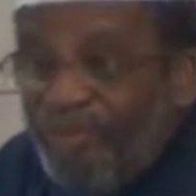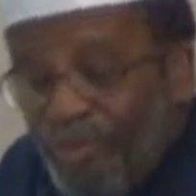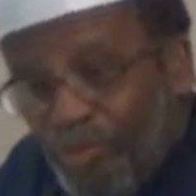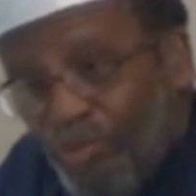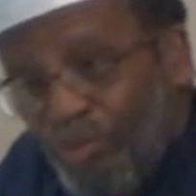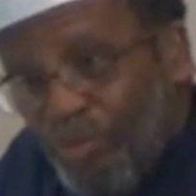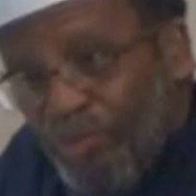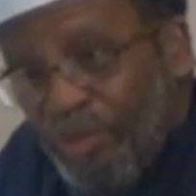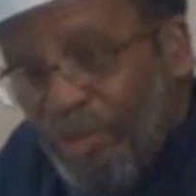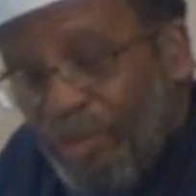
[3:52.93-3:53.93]
have control
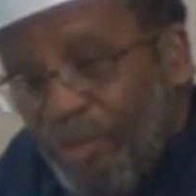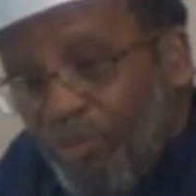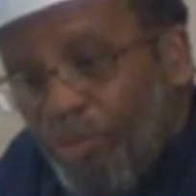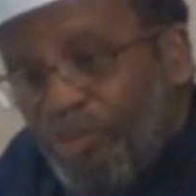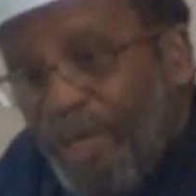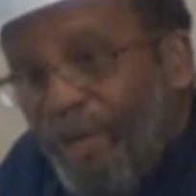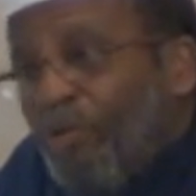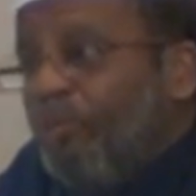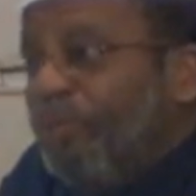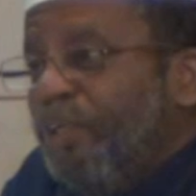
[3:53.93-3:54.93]
of. What you're
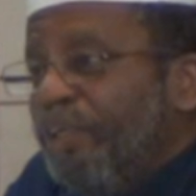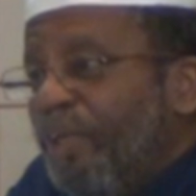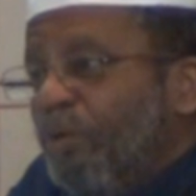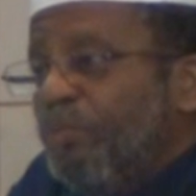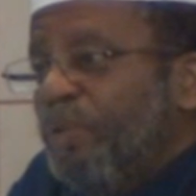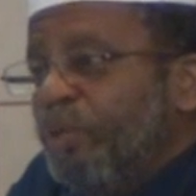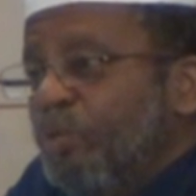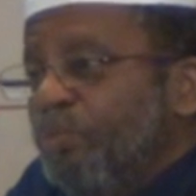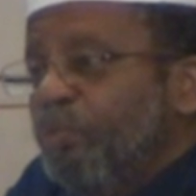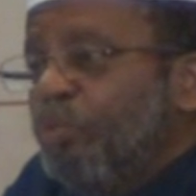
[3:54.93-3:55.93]
out on there now, my
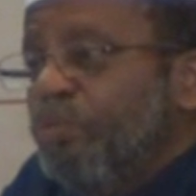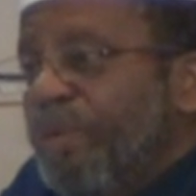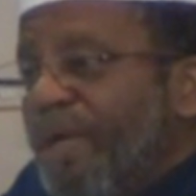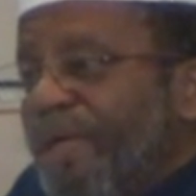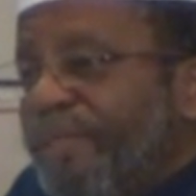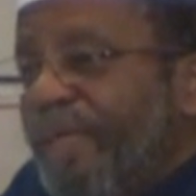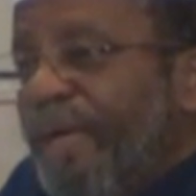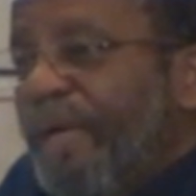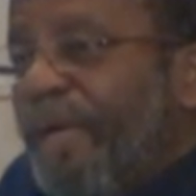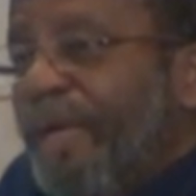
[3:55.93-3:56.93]
phone is so bad
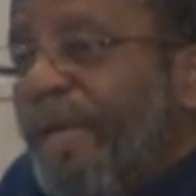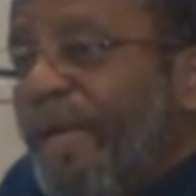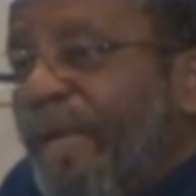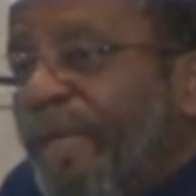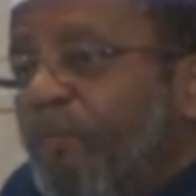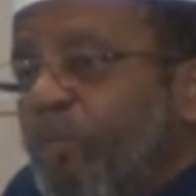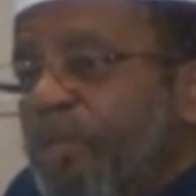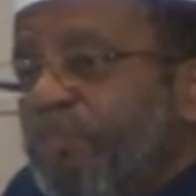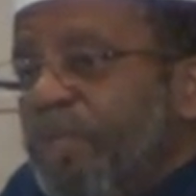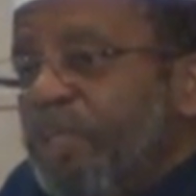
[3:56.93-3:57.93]
that. And
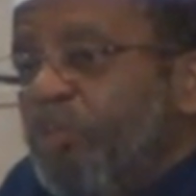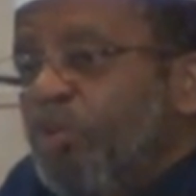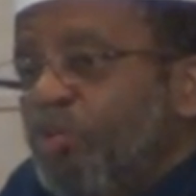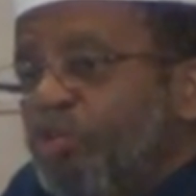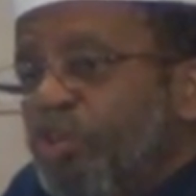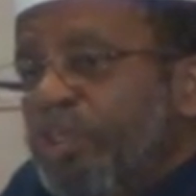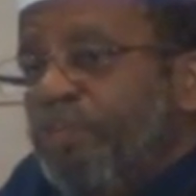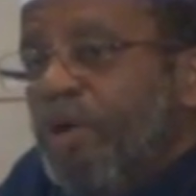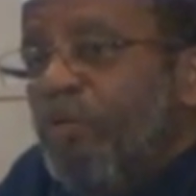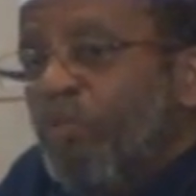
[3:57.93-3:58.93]
we made your
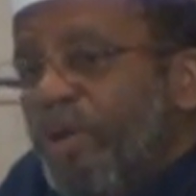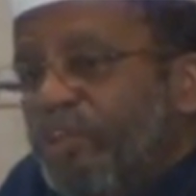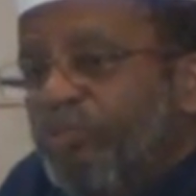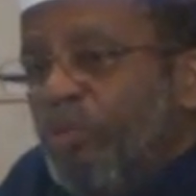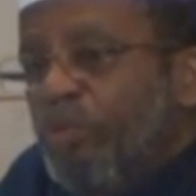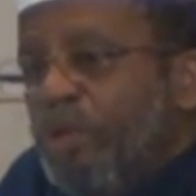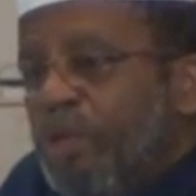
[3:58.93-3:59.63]
sleep restful.